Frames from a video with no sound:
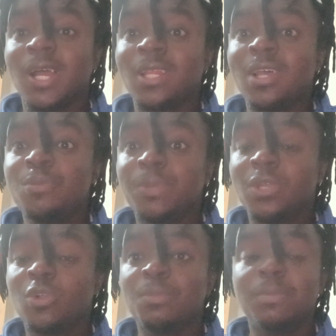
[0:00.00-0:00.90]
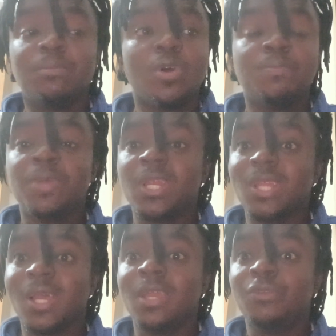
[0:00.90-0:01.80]
are now becoming more
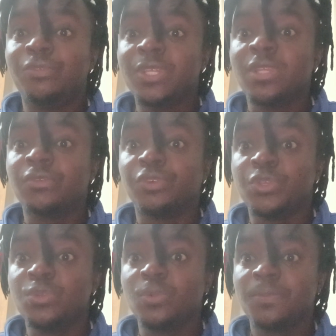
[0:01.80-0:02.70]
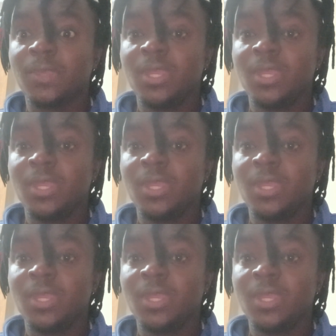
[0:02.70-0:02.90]
better every day for you.